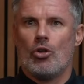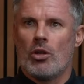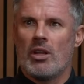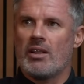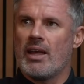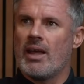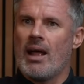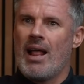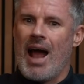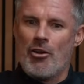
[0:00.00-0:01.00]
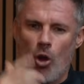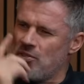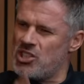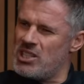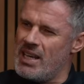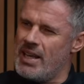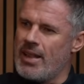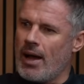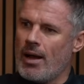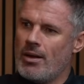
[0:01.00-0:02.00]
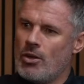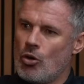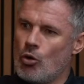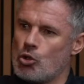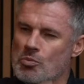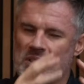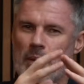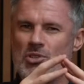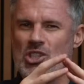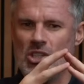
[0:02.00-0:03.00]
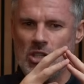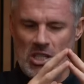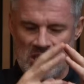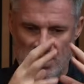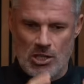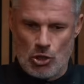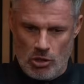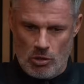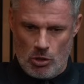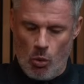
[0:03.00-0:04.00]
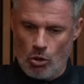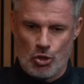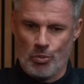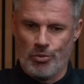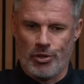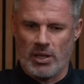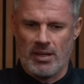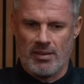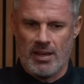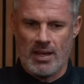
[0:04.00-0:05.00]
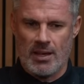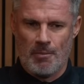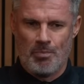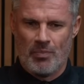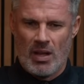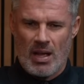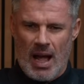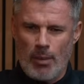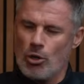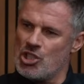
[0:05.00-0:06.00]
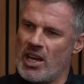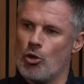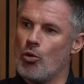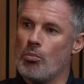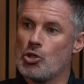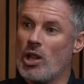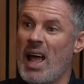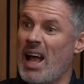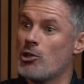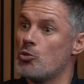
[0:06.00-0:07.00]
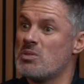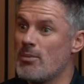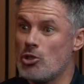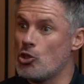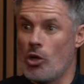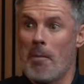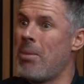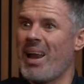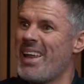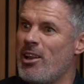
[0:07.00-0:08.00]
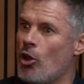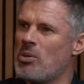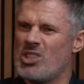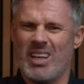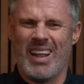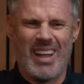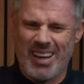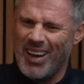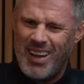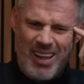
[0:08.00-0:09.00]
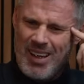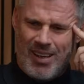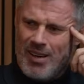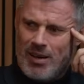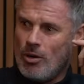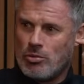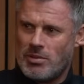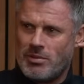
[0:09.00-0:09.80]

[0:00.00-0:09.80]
you think, I know I've seen that. Or sometimes you watch something and you think, I want to check the numbers, and sometimes it's completely the opposite. You're thinking, oh,